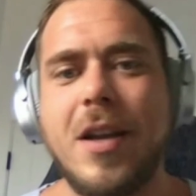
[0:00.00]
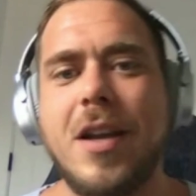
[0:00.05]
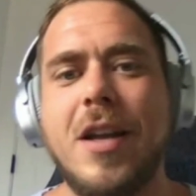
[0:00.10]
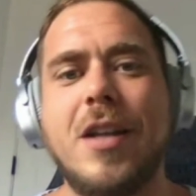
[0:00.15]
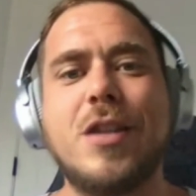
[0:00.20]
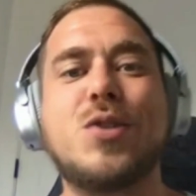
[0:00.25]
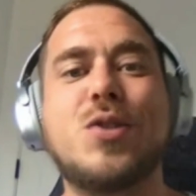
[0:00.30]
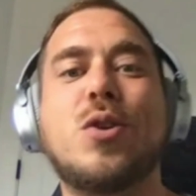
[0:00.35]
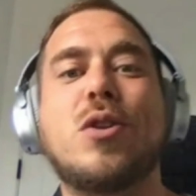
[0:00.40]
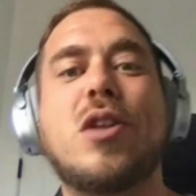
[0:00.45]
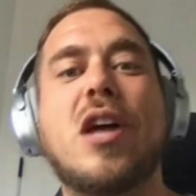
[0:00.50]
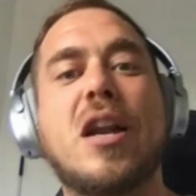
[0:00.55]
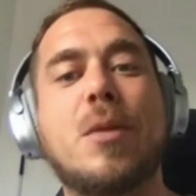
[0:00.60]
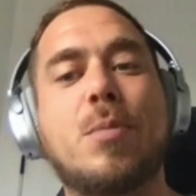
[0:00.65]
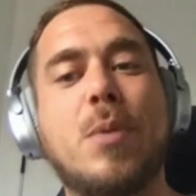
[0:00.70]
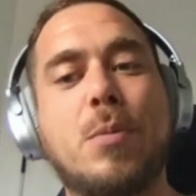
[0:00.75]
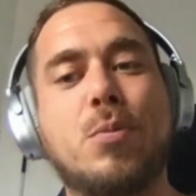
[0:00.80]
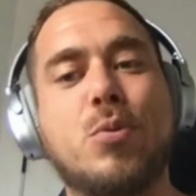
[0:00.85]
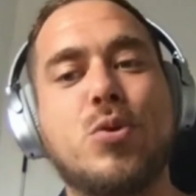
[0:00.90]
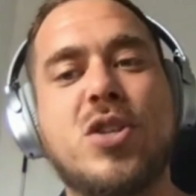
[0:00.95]
And so a lot of
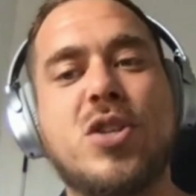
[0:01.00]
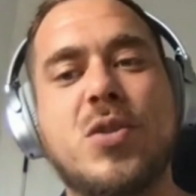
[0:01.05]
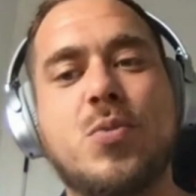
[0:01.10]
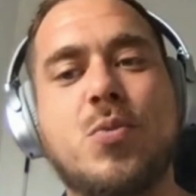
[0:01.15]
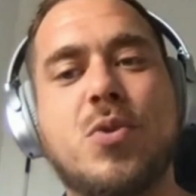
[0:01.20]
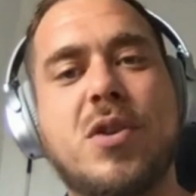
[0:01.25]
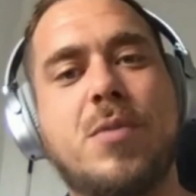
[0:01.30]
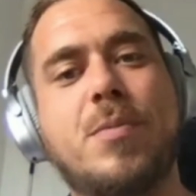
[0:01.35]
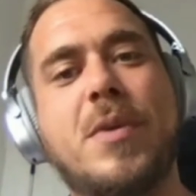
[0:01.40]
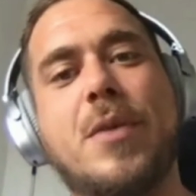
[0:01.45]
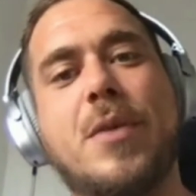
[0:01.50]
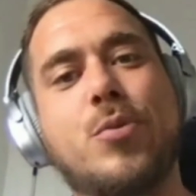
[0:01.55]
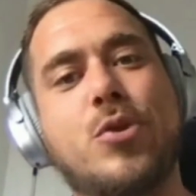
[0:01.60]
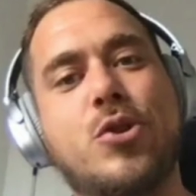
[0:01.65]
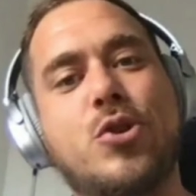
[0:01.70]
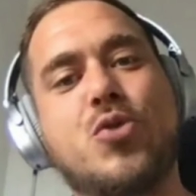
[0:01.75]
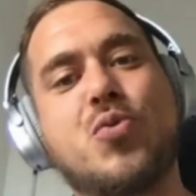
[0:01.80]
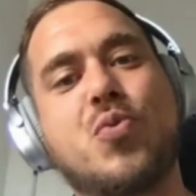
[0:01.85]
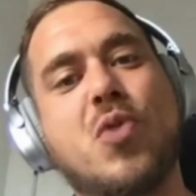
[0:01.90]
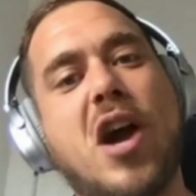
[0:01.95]
people just want to be able to
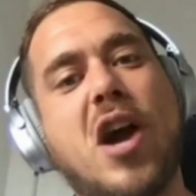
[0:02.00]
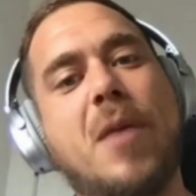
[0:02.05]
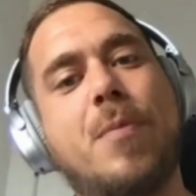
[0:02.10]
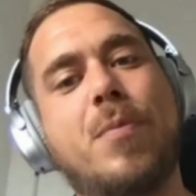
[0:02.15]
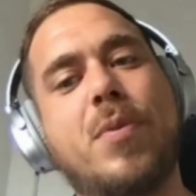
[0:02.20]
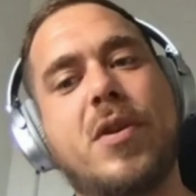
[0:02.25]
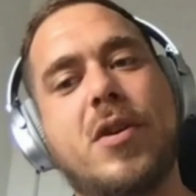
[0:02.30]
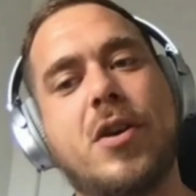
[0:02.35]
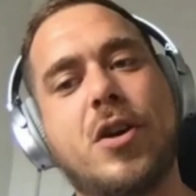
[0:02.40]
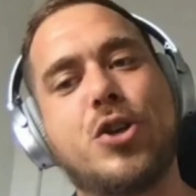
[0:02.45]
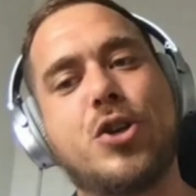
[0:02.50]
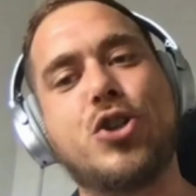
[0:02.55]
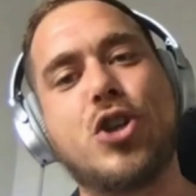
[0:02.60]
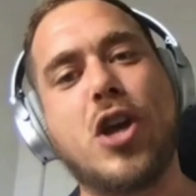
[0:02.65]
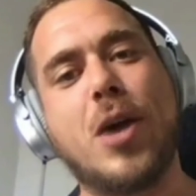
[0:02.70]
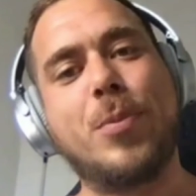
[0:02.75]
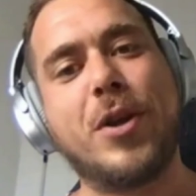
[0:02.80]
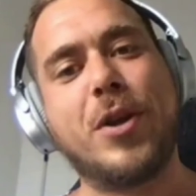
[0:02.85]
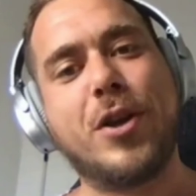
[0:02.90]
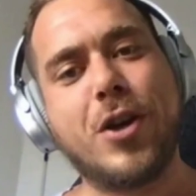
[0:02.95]
drop a
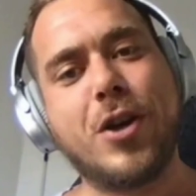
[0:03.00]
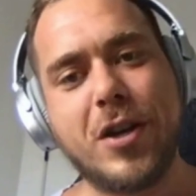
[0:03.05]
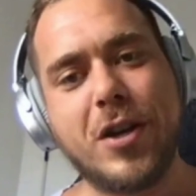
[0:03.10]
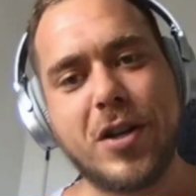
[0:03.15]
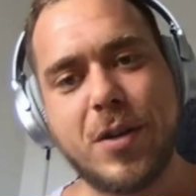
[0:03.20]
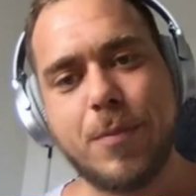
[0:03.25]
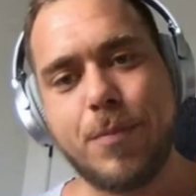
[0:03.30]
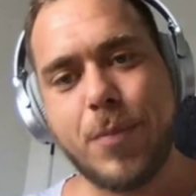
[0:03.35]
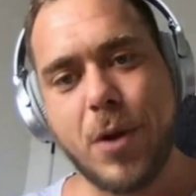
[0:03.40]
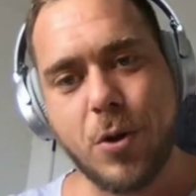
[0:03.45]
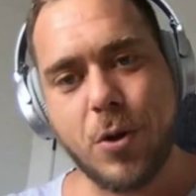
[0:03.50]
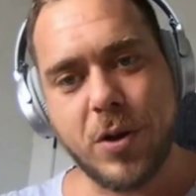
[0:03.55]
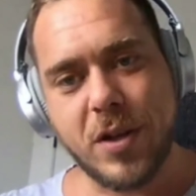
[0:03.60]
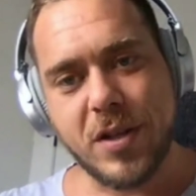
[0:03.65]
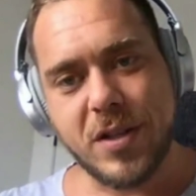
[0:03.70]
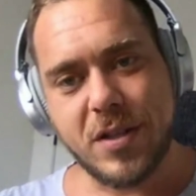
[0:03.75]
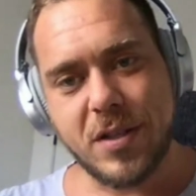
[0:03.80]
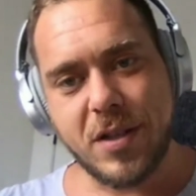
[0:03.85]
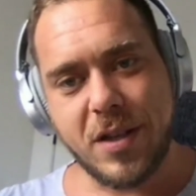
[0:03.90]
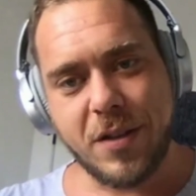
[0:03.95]
shopping cart
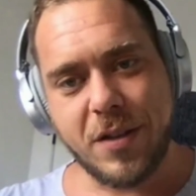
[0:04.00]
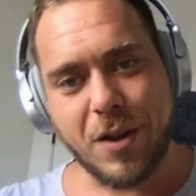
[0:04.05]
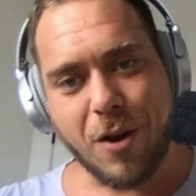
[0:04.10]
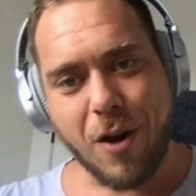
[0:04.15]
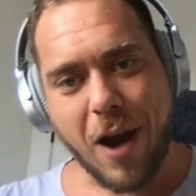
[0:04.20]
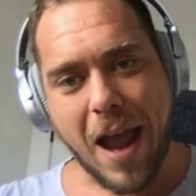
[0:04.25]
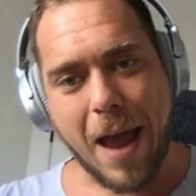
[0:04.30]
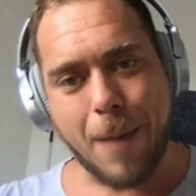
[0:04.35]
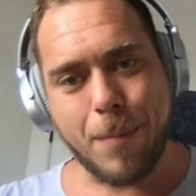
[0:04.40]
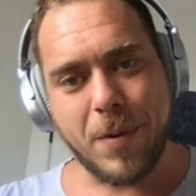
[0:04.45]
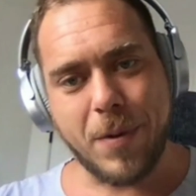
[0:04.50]
component in their app